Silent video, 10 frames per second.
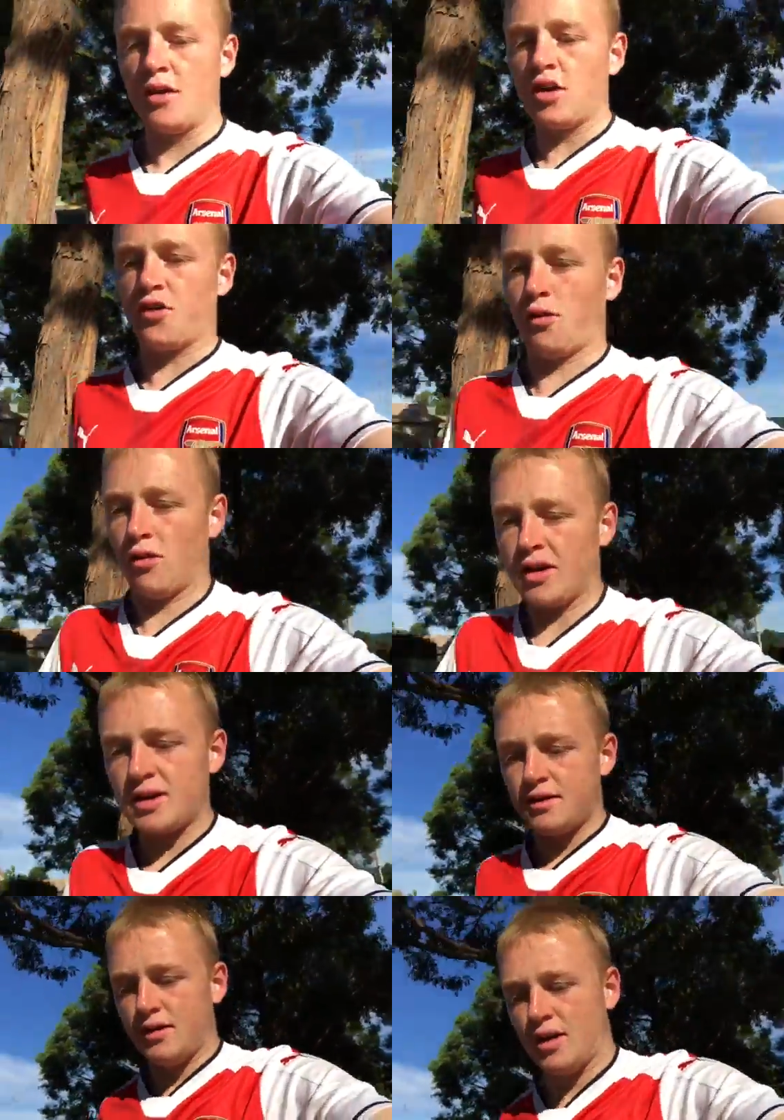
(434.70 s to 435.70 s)
you guys will like
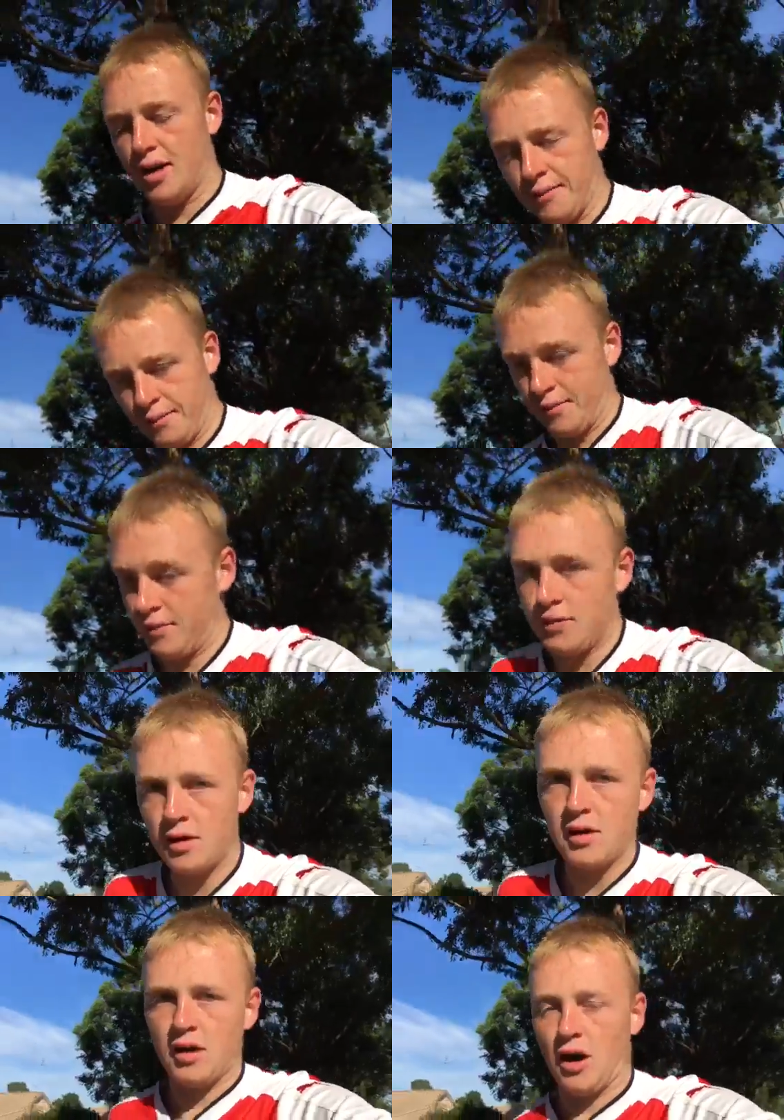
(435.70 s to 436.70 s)
it,
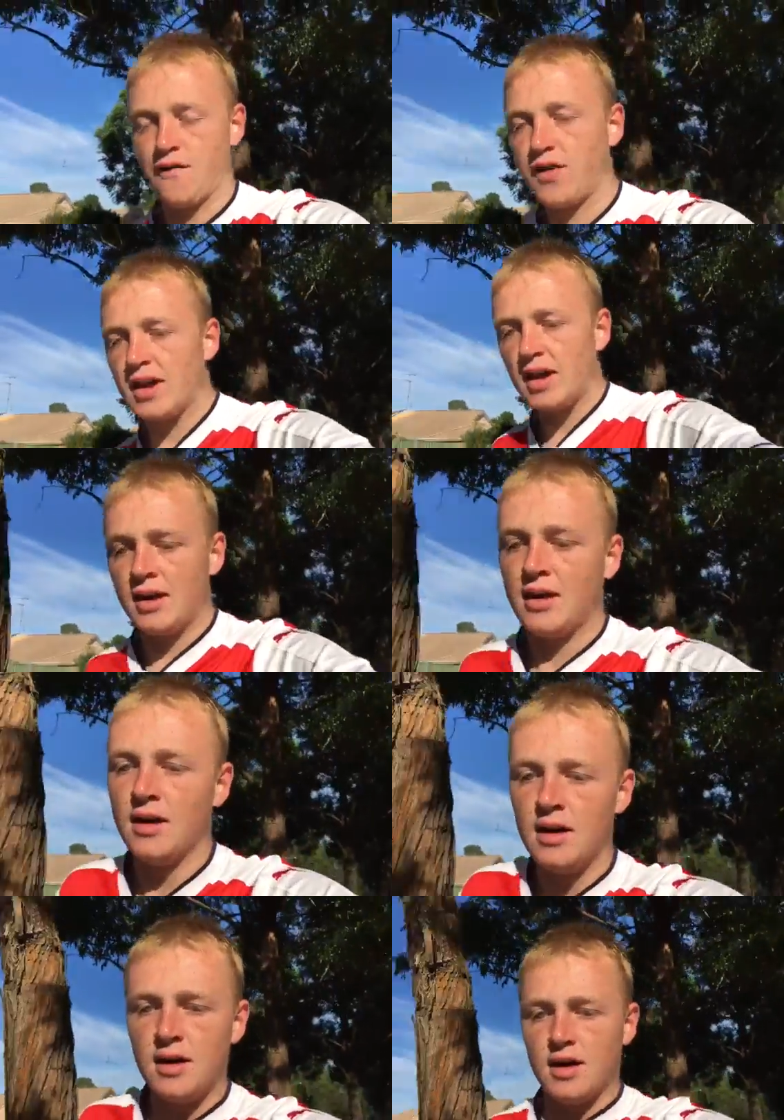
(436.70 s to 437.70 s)
hopefully.
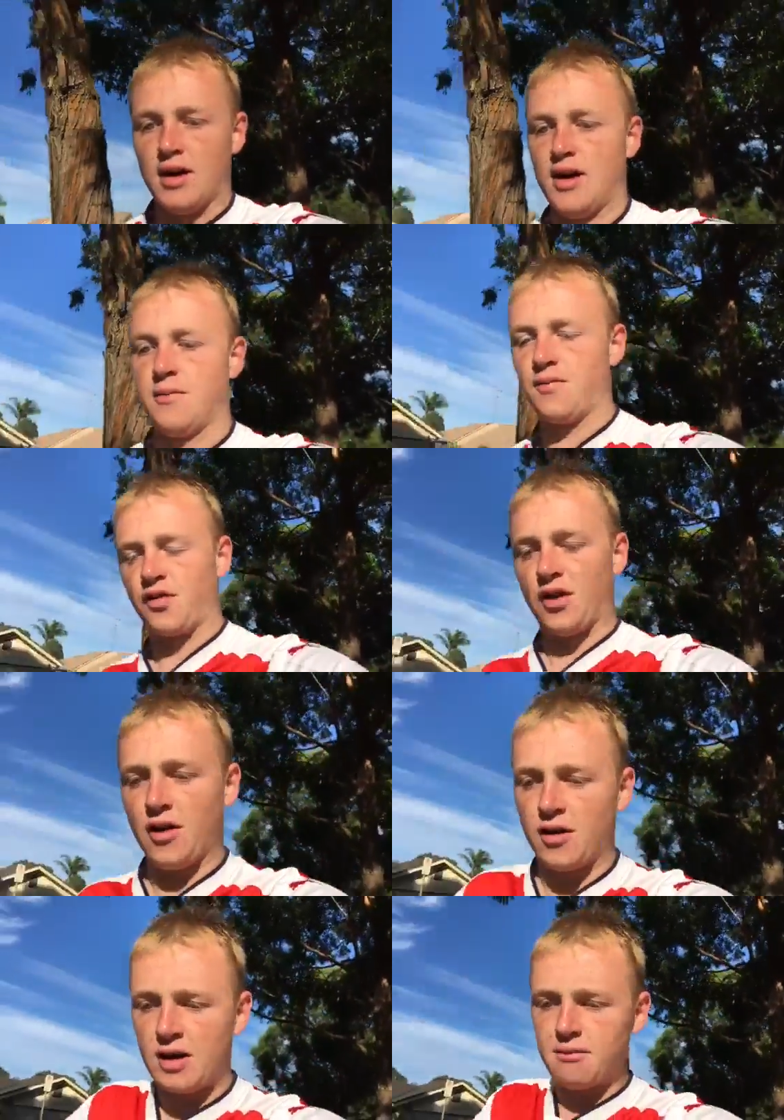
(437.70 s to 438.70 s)

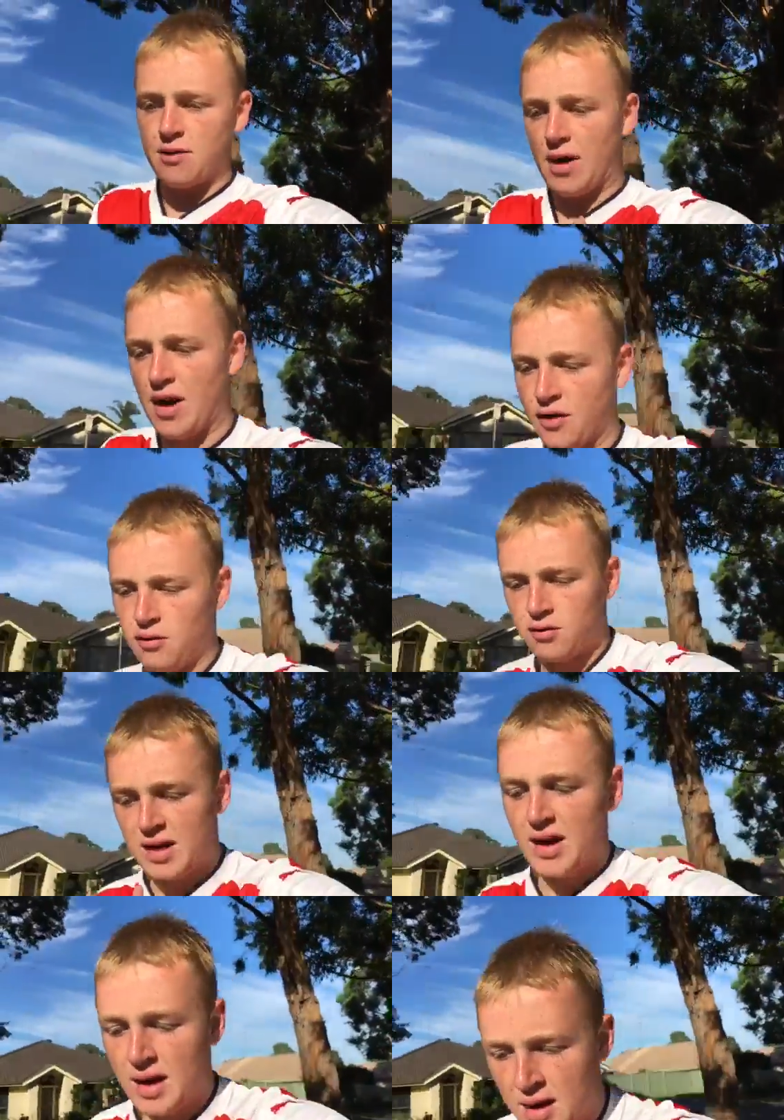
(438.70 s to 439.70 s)
So yeah, I'm wearing my Arsenal
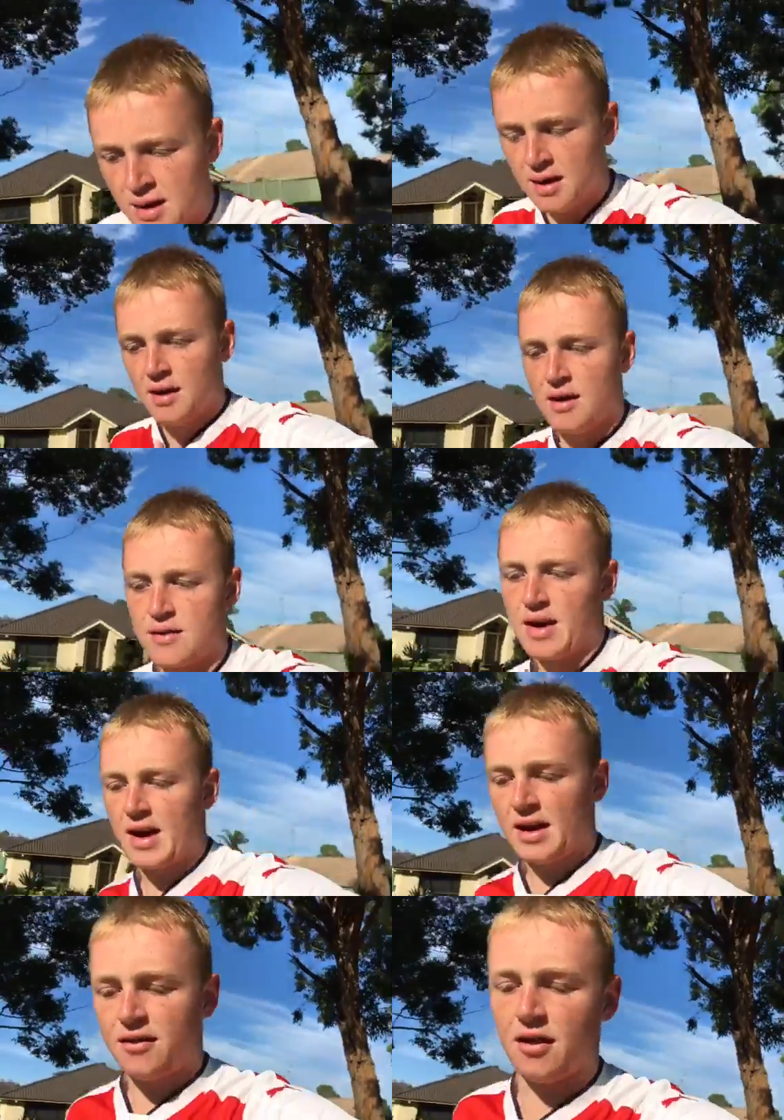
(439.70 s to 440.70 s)
gear
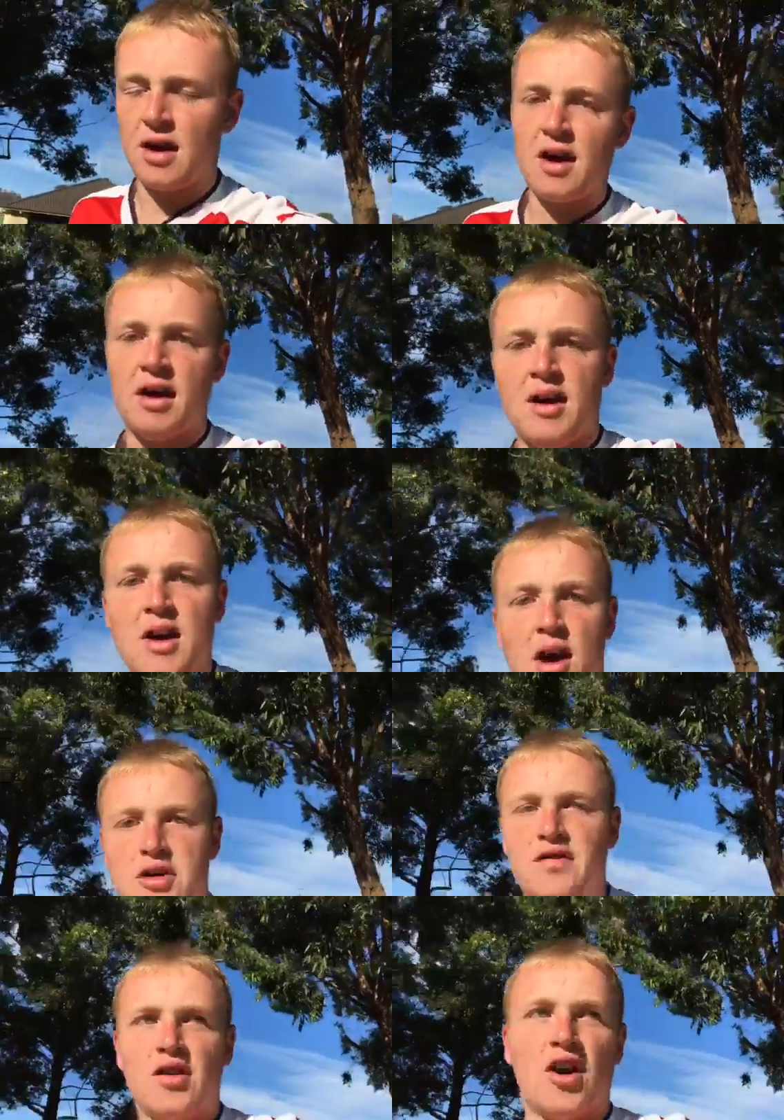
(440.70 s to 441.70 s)
today. So yeah,
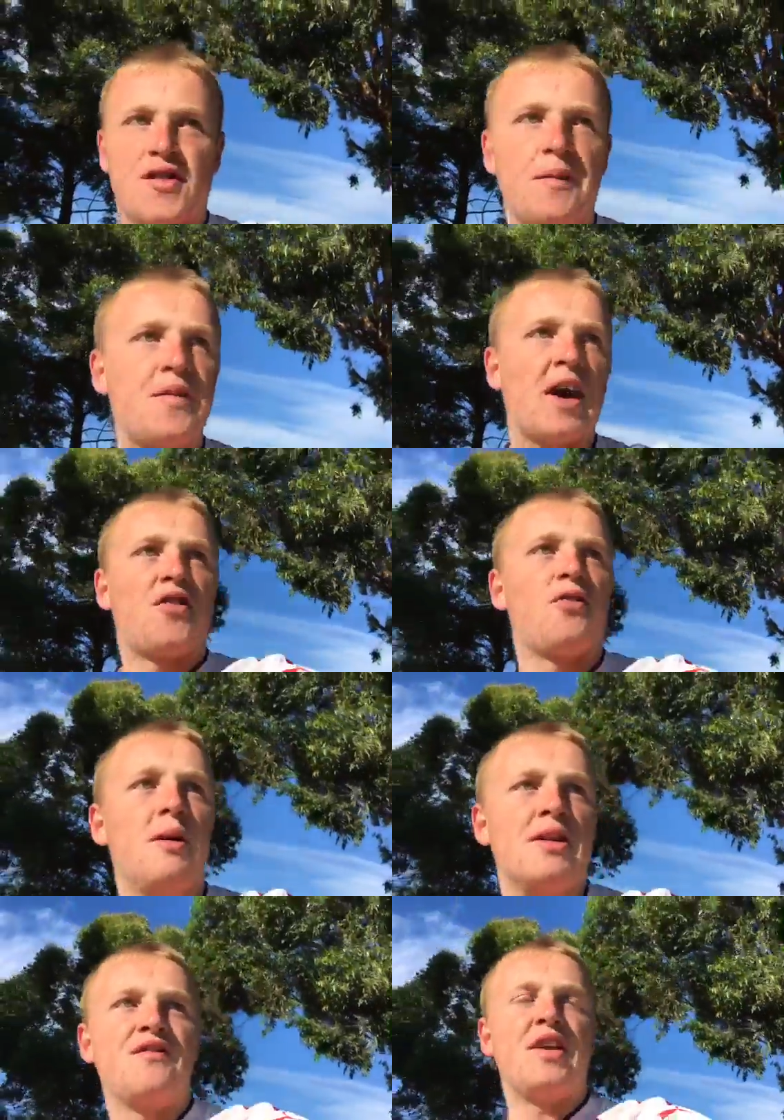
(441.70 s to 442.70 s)
I'll give you guys updates
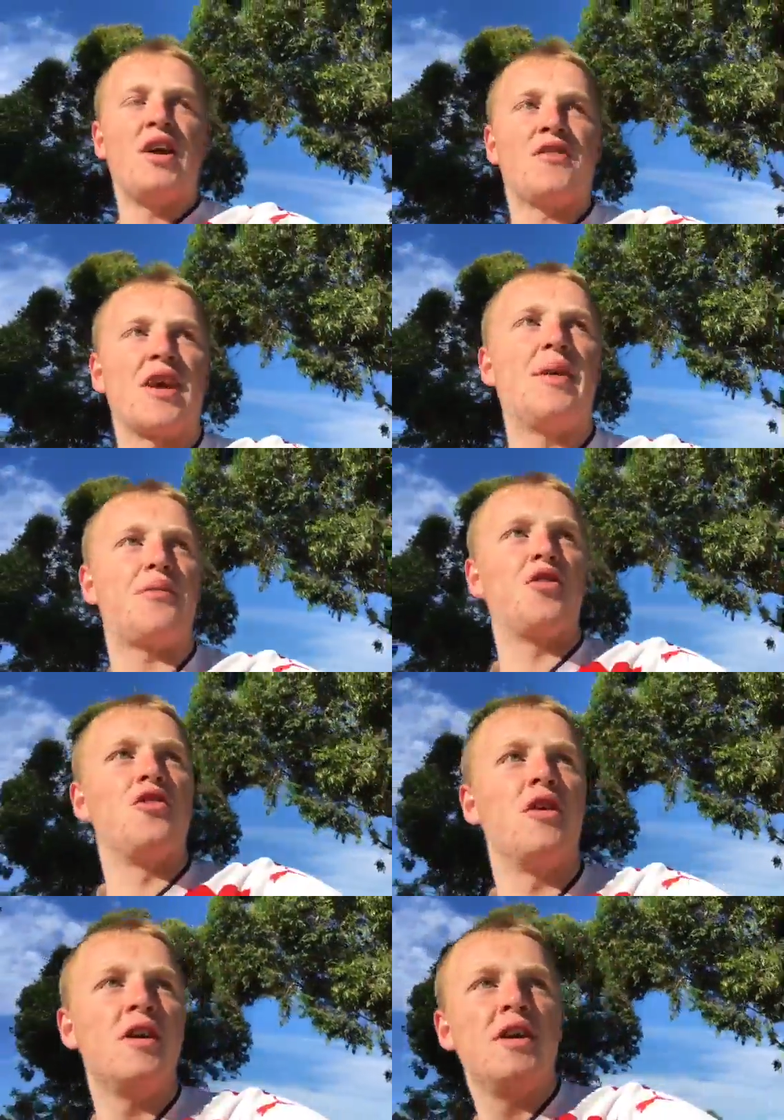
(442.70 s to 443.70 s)
when the videos come up too,